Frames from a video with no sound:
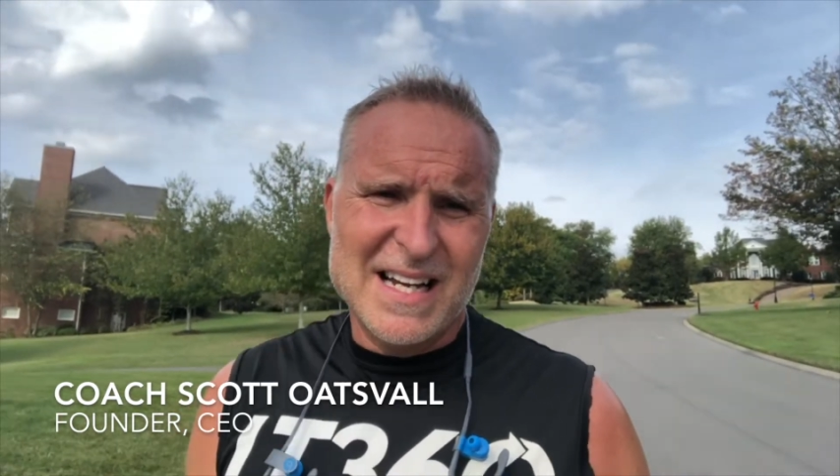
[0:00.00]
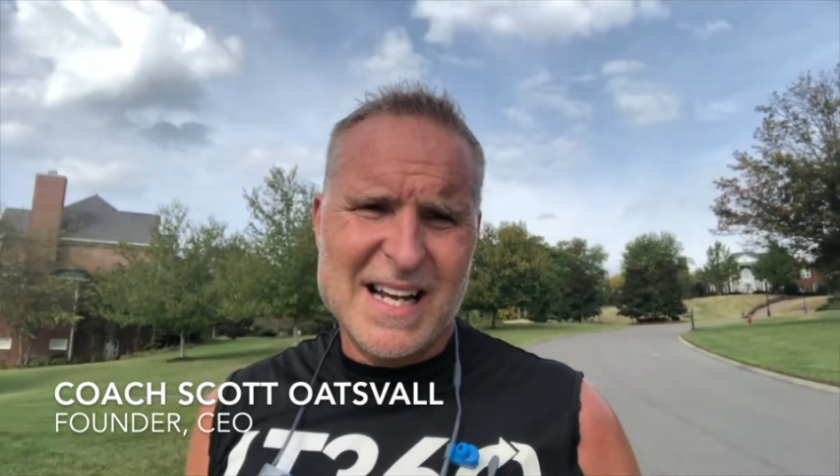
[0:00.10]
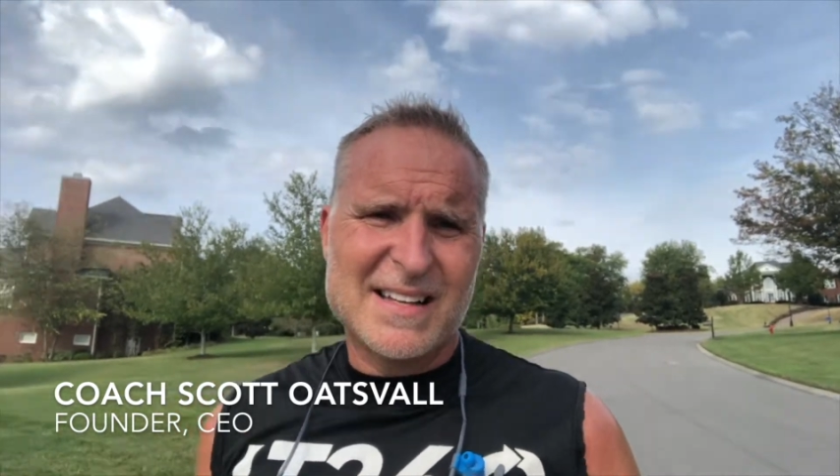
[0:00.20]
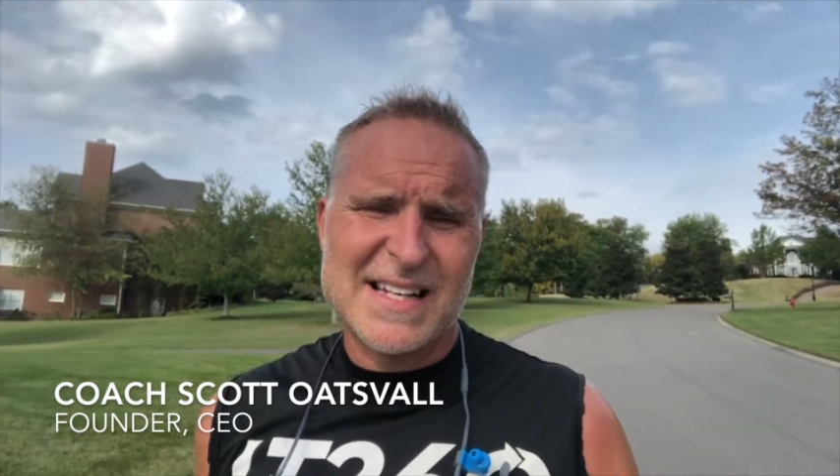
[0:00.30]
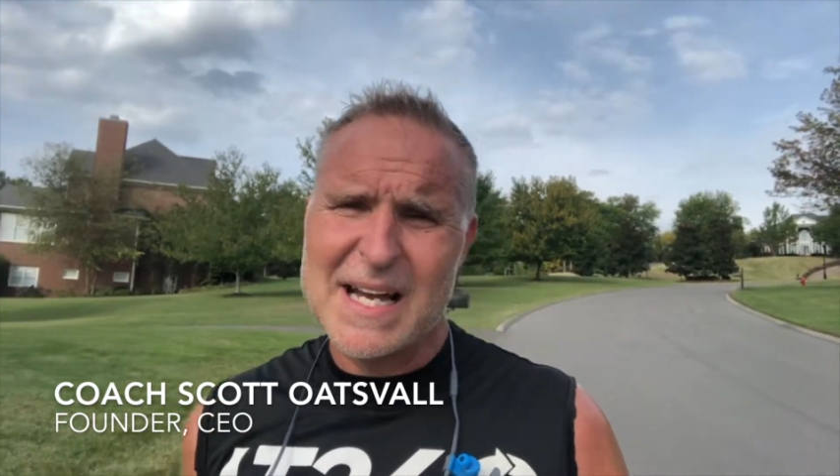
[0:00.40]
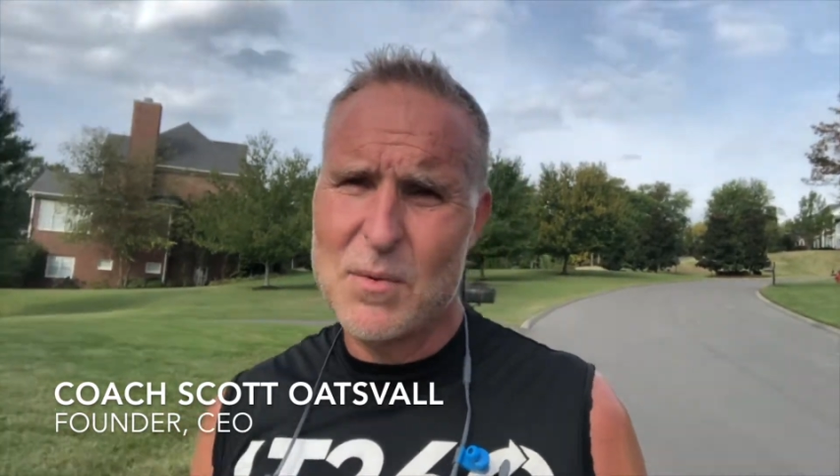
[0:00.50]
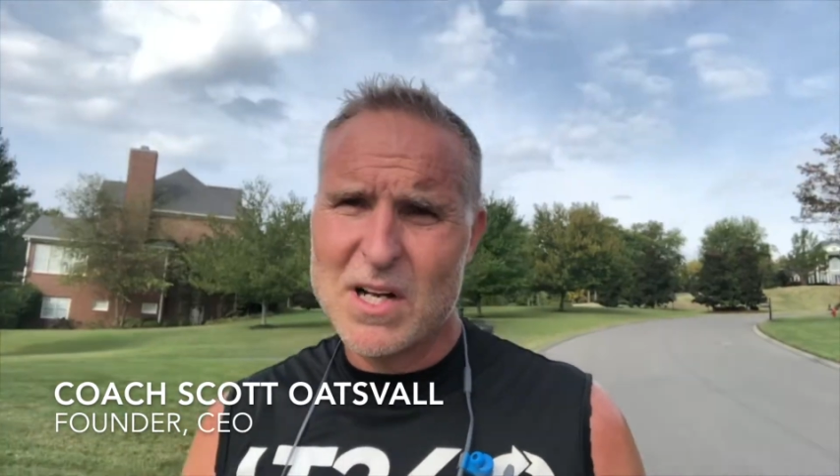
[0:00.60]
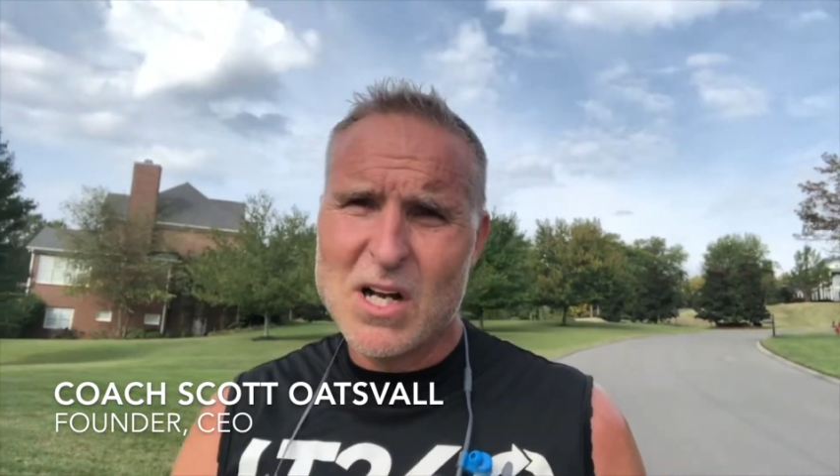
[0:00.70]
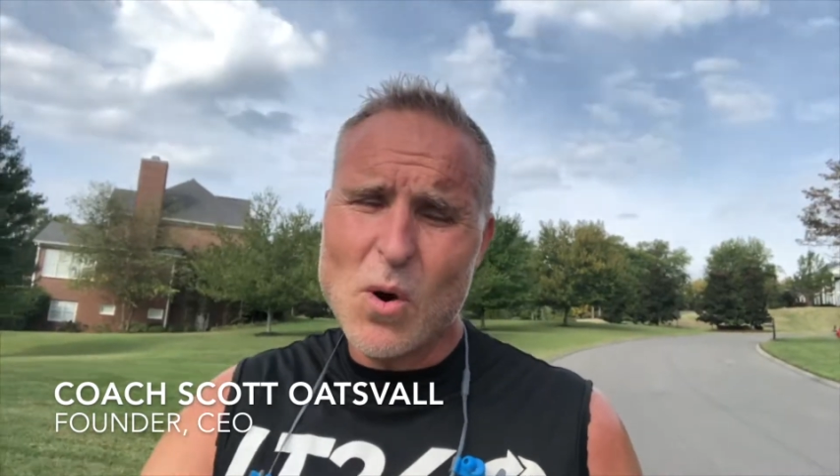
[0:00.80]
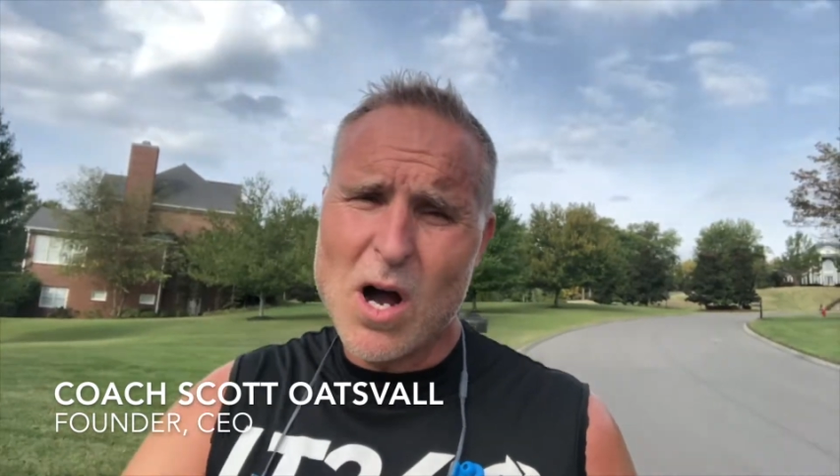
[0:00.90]
And today I
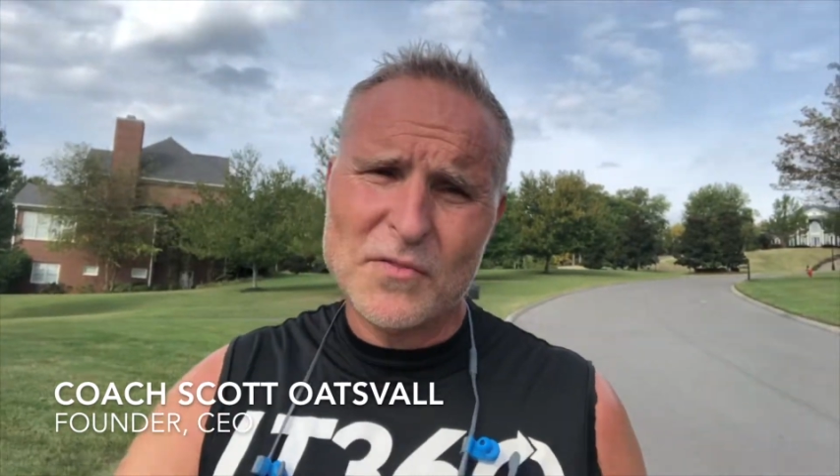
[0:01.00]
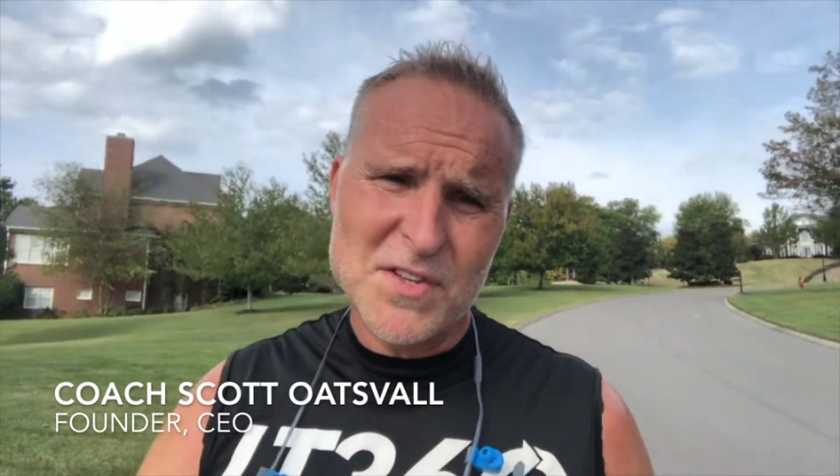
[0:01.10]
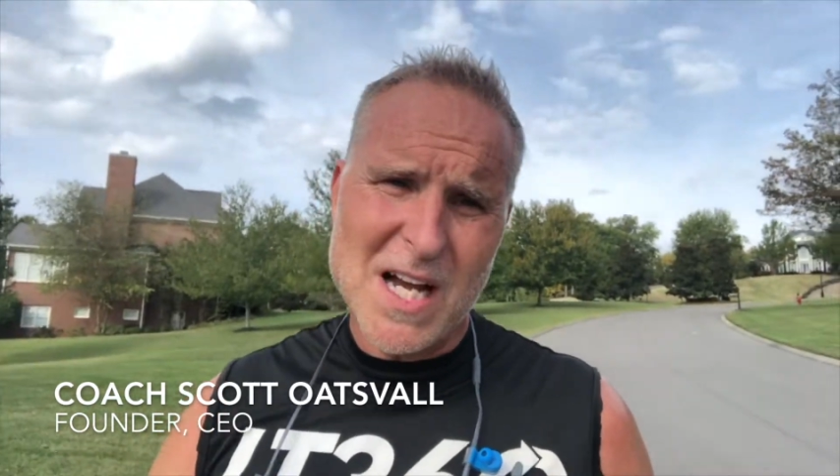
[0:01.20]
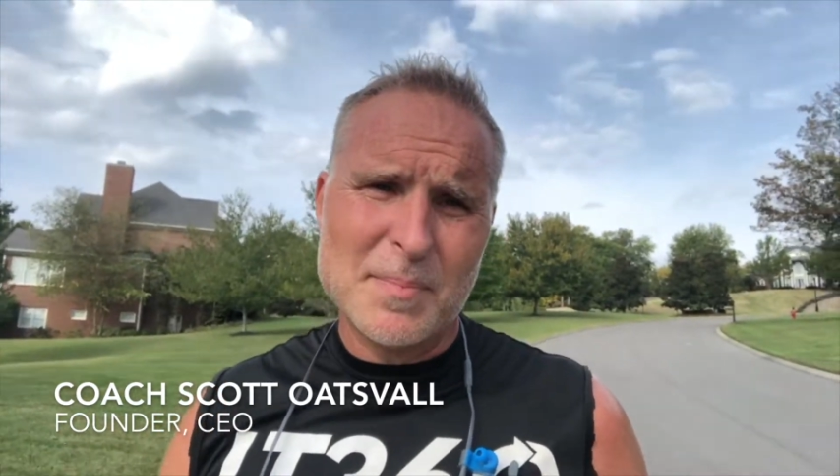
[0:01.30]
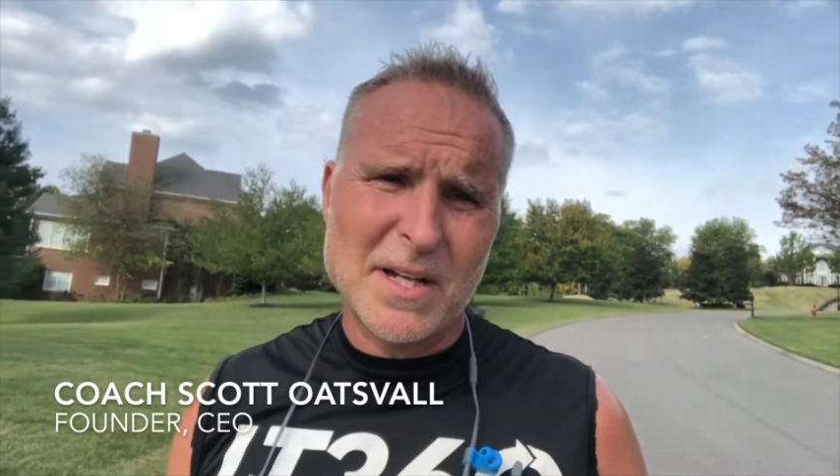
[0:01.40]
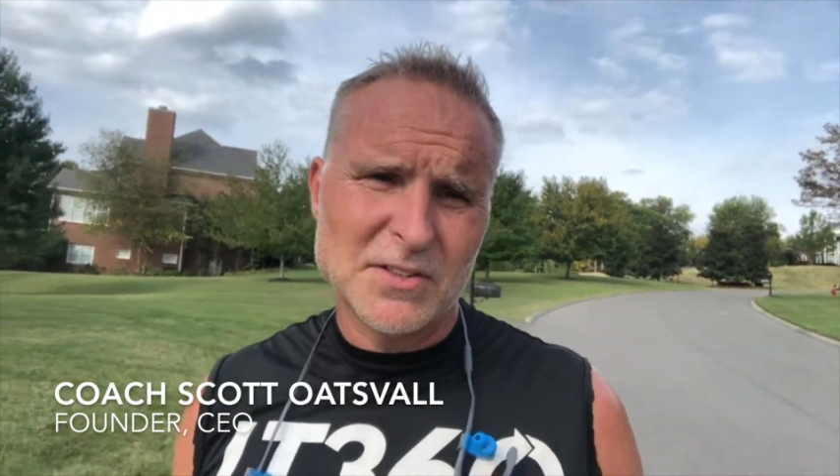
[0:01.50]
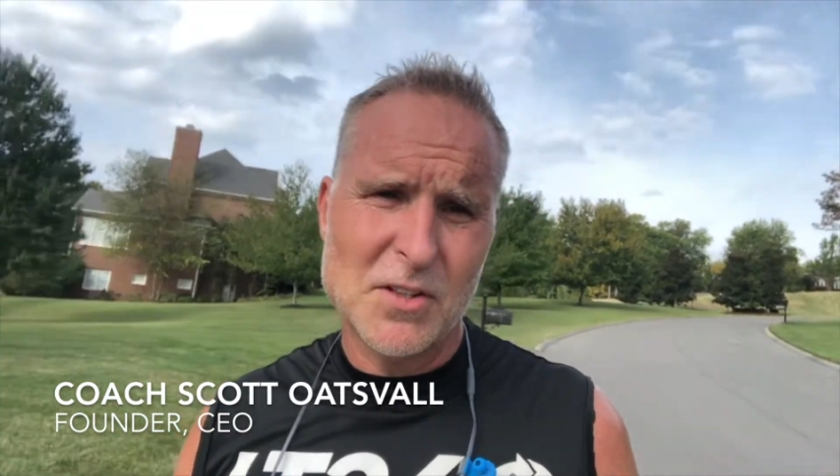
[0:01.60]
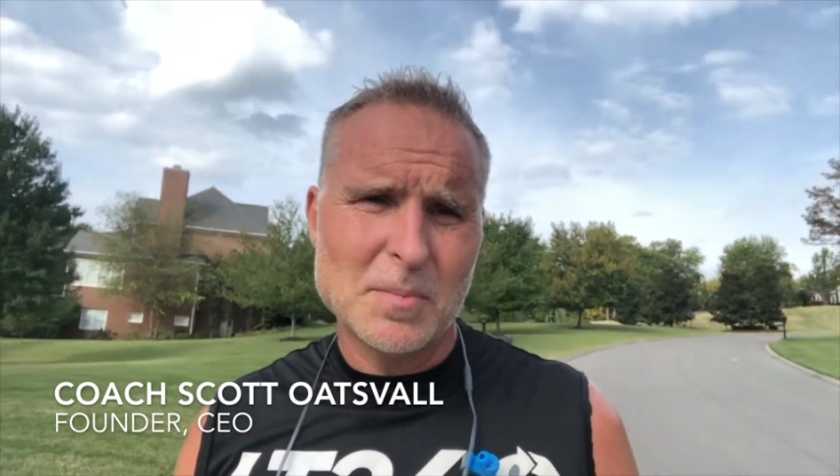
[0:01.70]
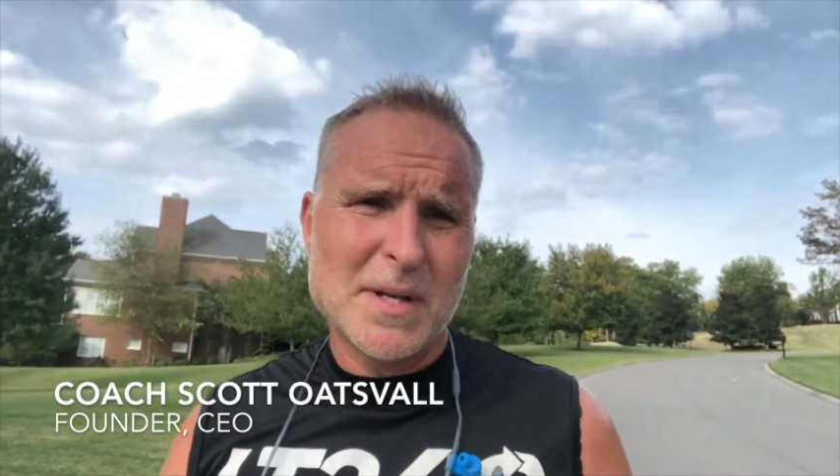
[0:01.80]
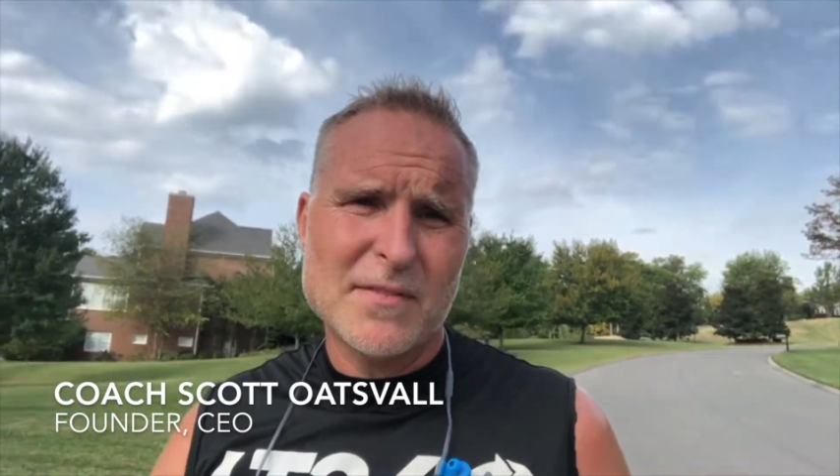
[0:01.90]
want to go off topic a
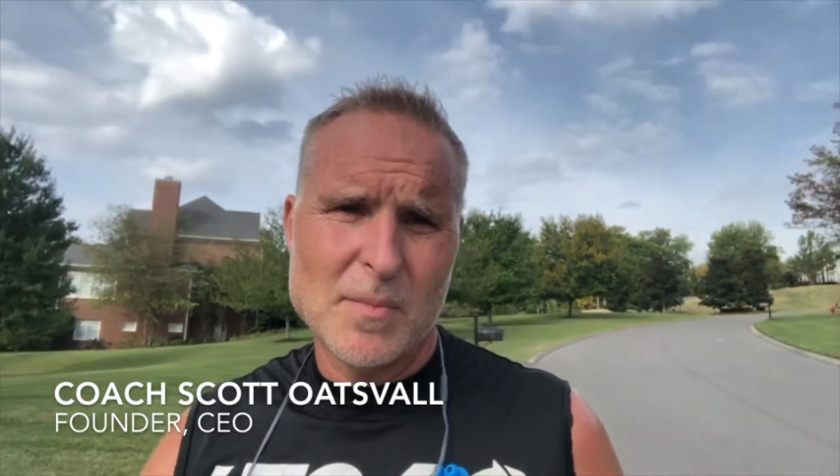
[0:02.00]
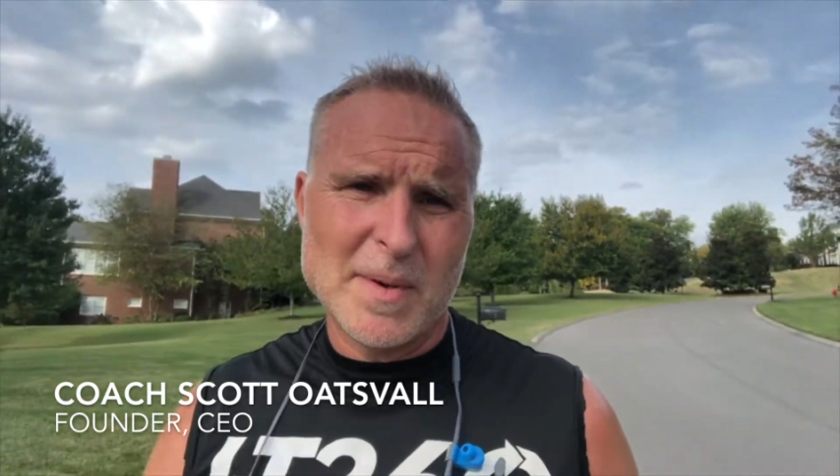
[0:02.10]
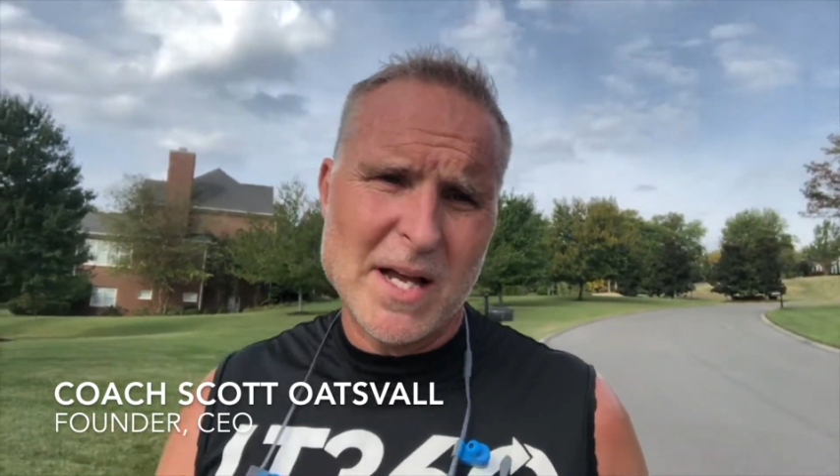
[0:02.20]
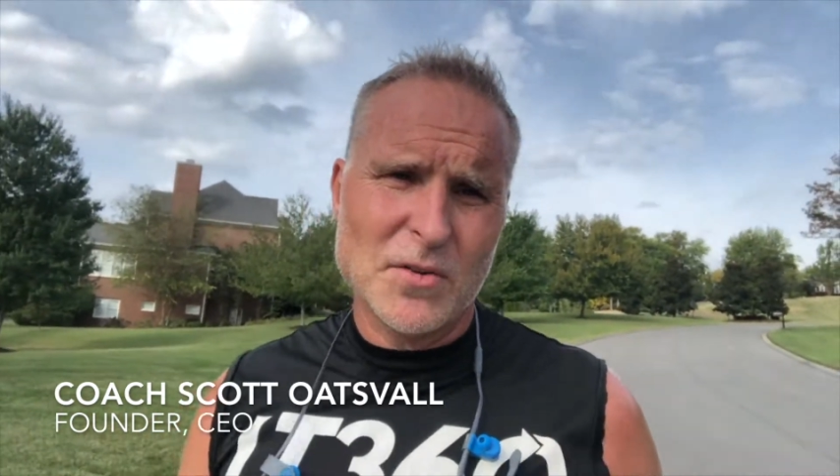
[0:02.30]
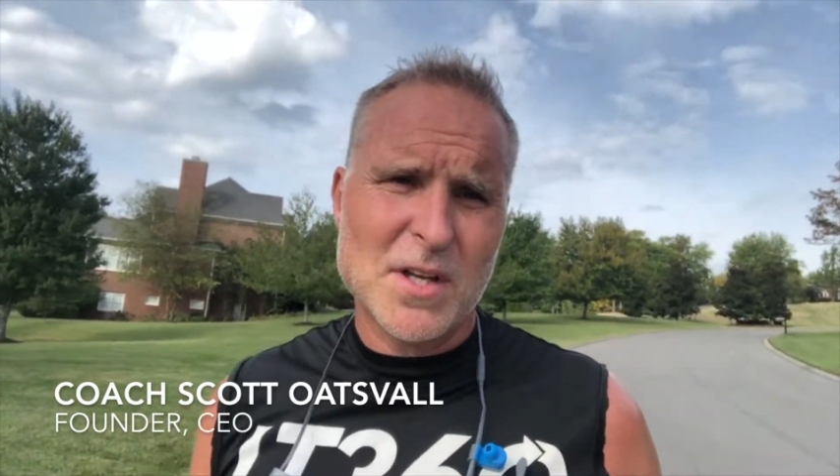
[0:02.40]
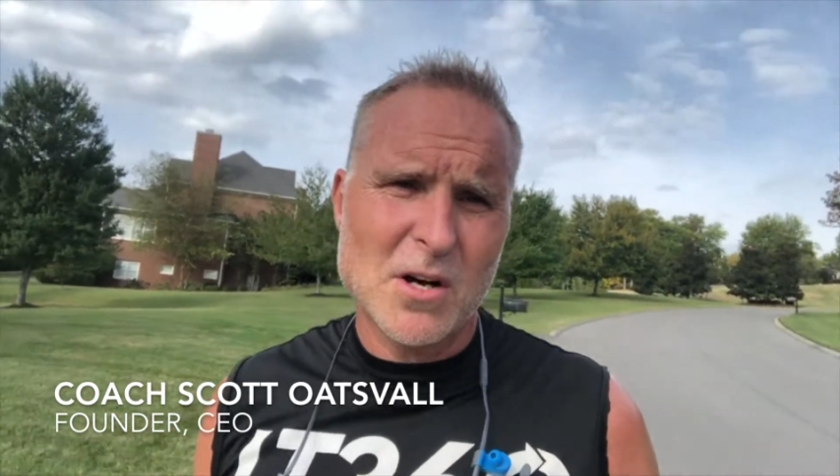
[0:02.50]
little bit from health